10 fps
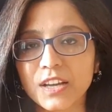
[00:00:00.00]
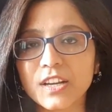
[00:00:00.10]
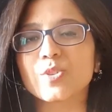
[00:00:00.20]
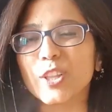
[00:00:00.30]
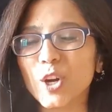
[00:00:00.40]

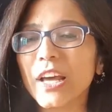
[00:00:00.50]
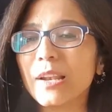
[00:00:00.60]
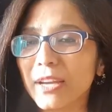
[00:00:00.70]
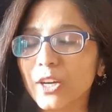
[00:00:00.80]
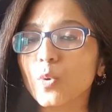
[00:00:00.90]
So I thought I'll
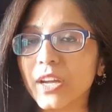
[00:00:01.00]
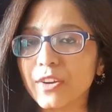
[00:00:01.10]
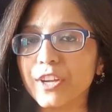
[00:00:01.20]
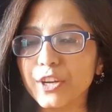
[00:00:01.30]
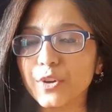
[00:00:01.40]
make a quick
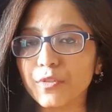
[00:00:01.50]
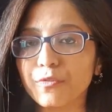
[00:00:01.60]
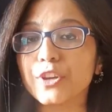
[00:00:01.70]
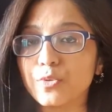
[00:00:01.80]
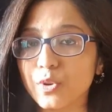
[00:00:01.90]
video for
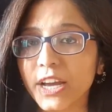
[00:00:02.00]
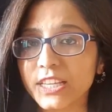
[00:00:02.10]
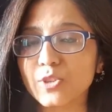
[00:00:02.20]
you guys